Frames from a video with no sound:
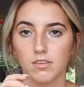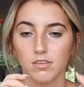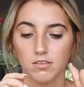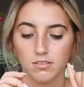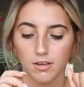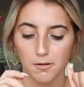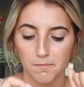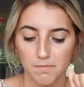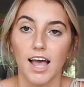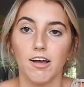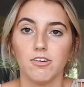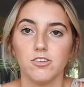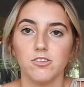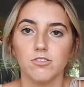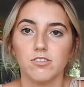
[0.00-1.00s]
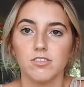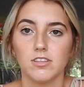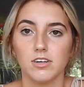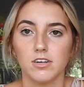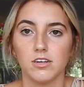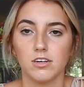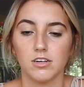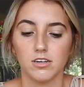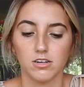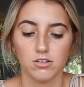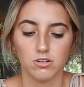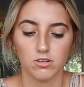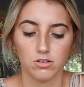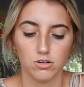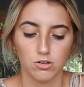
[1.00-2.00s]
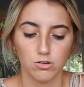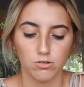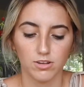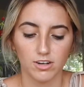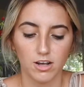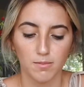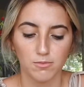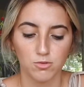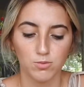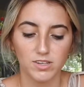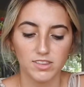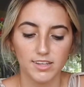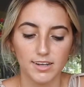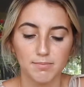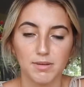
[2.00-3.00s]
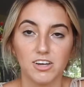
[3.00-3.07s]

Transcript: So I would use the glue that comes with it.